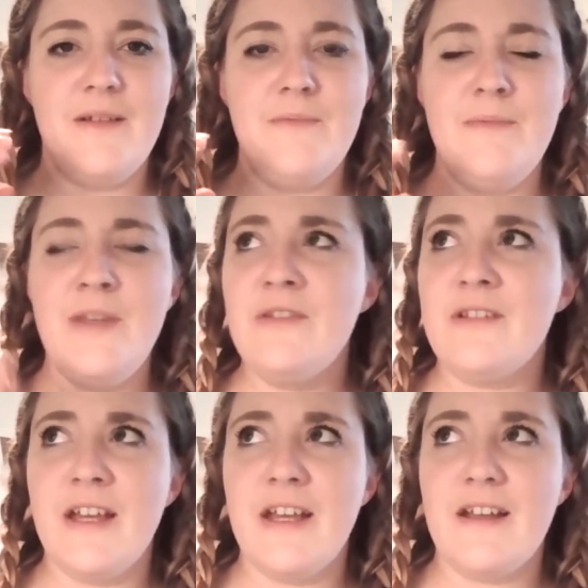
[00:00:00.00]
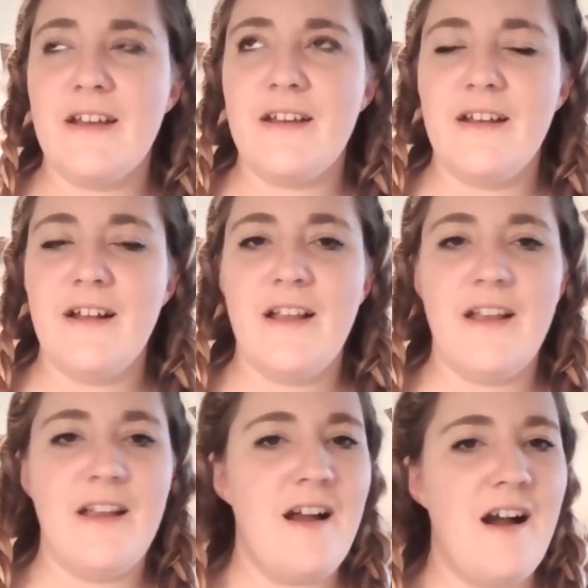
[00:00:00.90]
music,
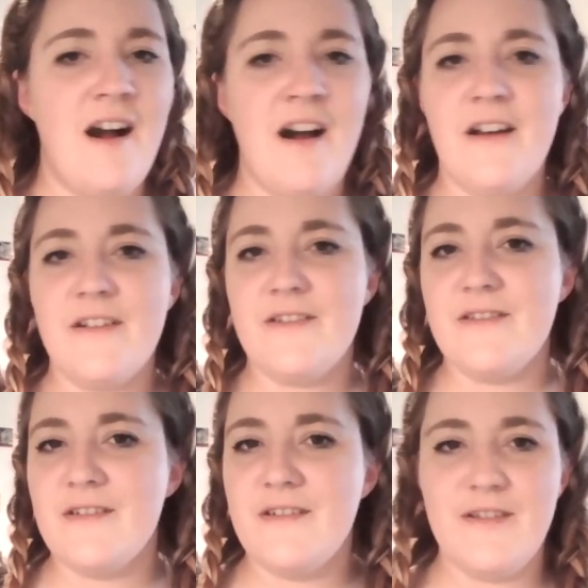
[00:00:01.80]
art,